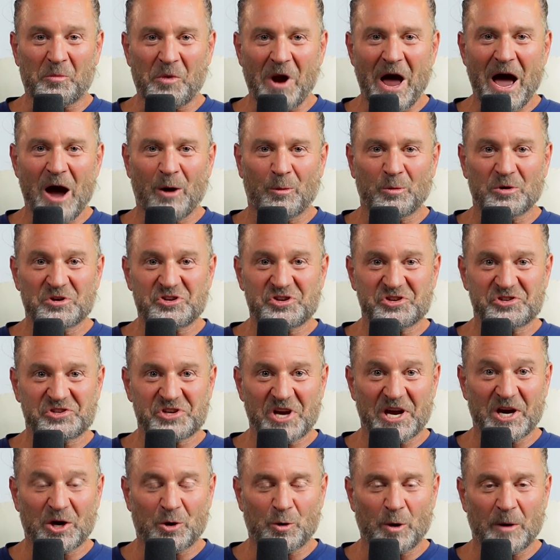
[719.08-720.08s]
and Brown, which
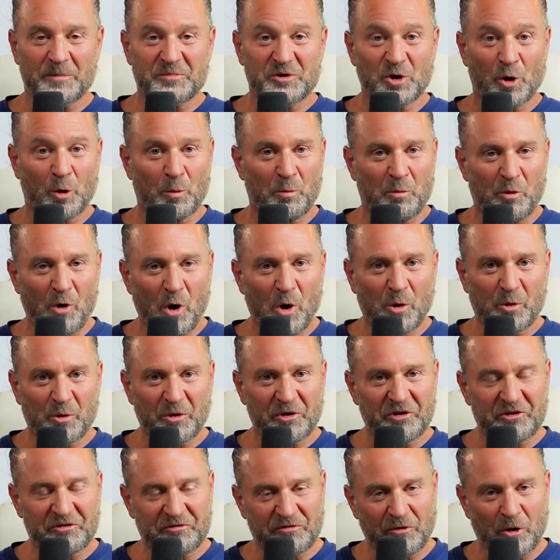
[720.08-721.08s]
is a crypto
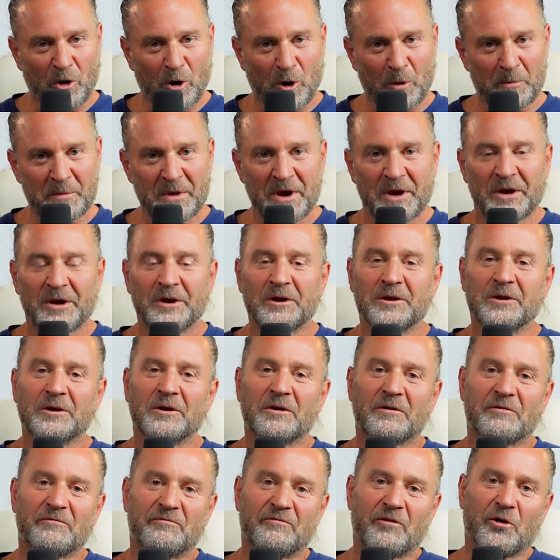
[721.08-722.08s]
brokerage firm,
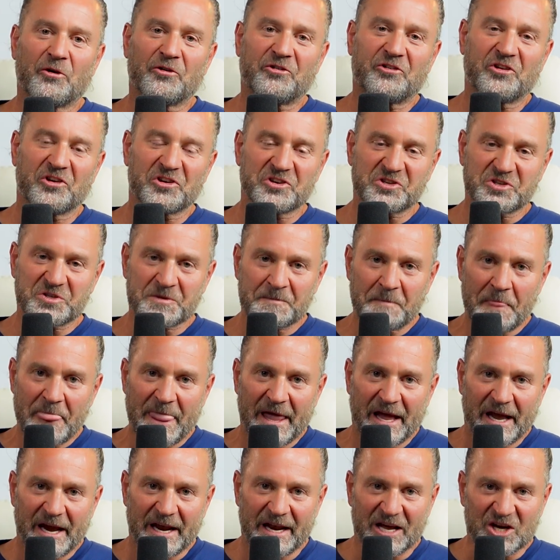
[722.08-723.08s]
versus
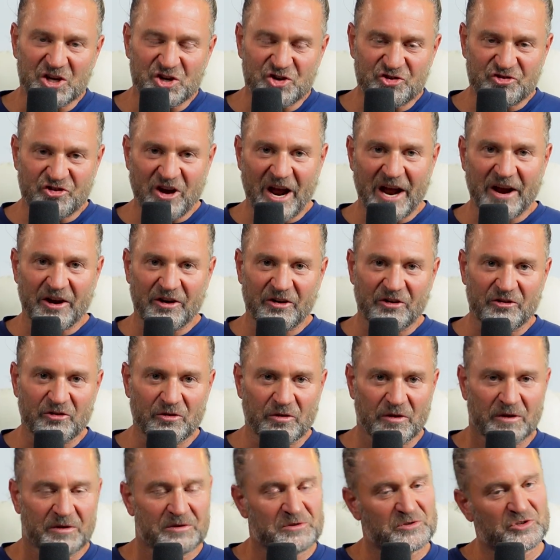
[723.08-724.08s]
an
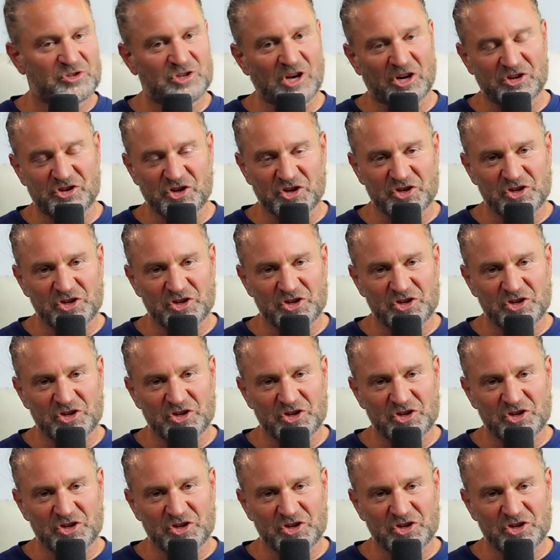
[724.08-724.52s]
exchange such